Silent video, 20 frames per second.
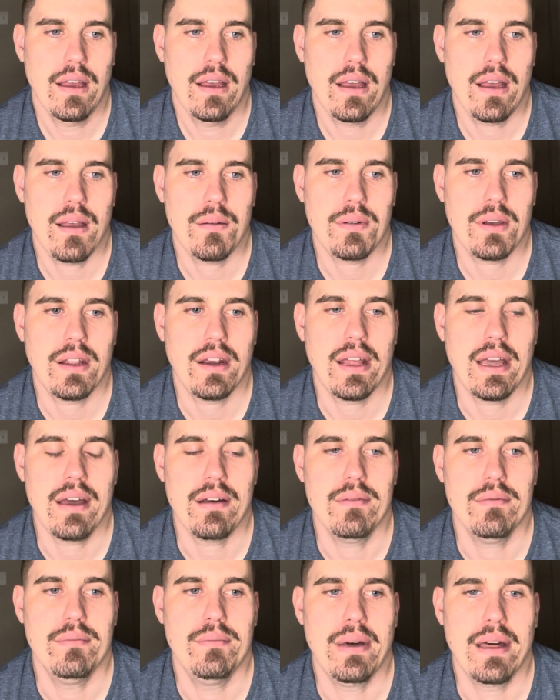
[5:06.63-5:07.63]
I'm gonna
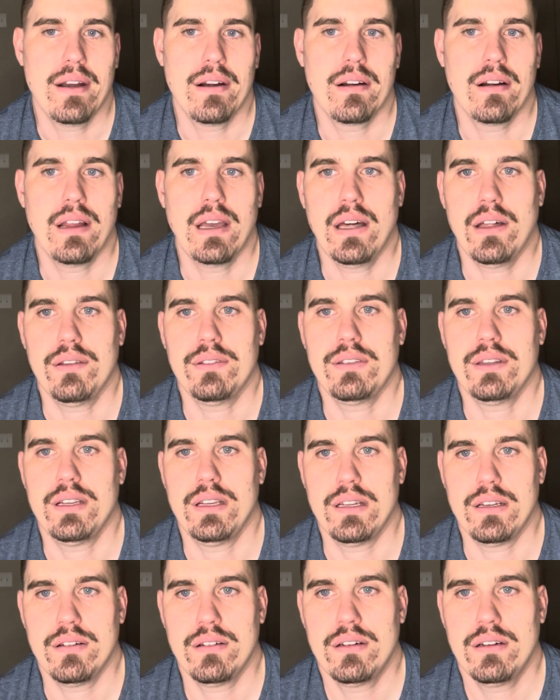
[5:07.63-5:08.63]
have better,
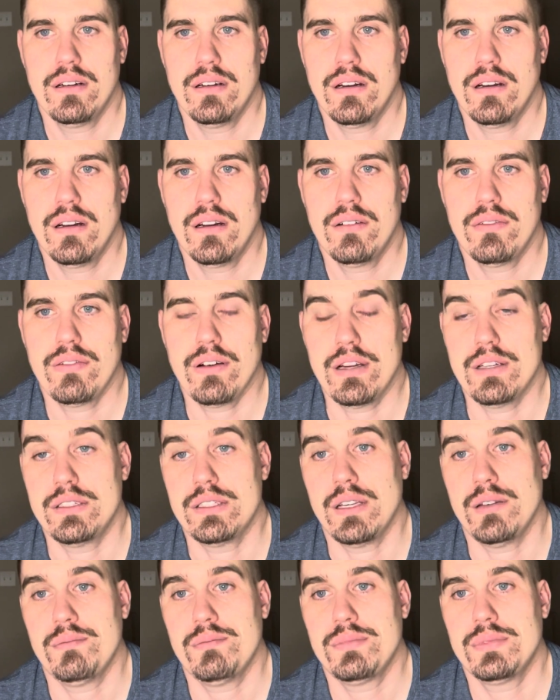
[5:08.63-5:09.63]
healthy
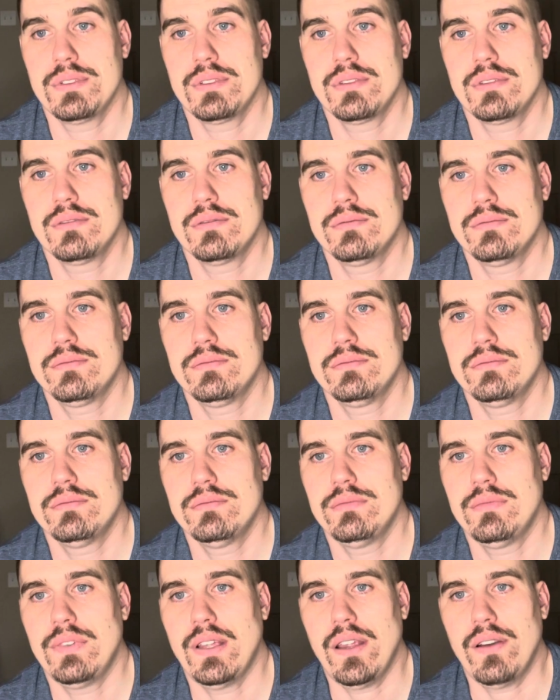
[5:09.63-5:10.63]
friendships
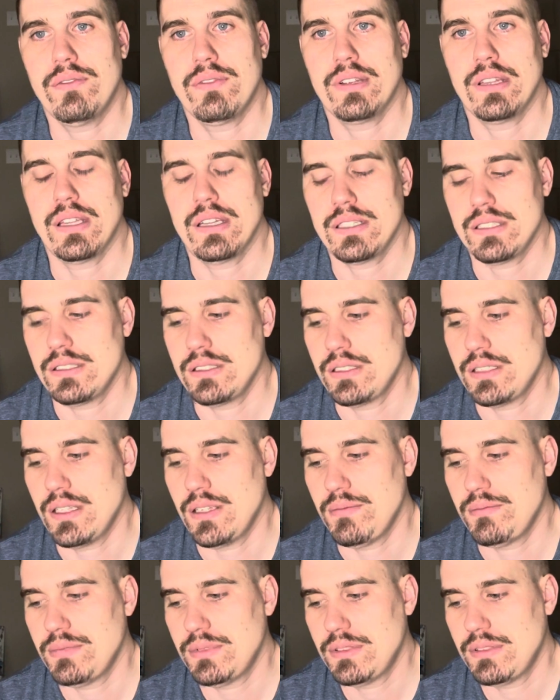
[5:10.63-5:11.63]
and
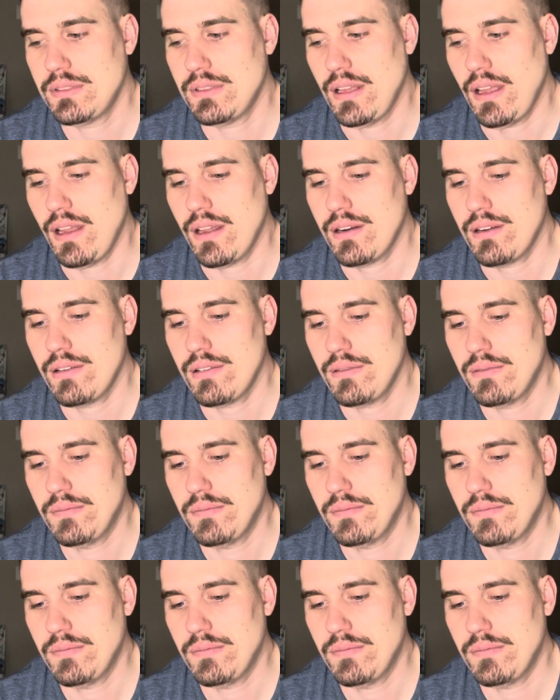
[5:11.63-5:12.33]
relationships and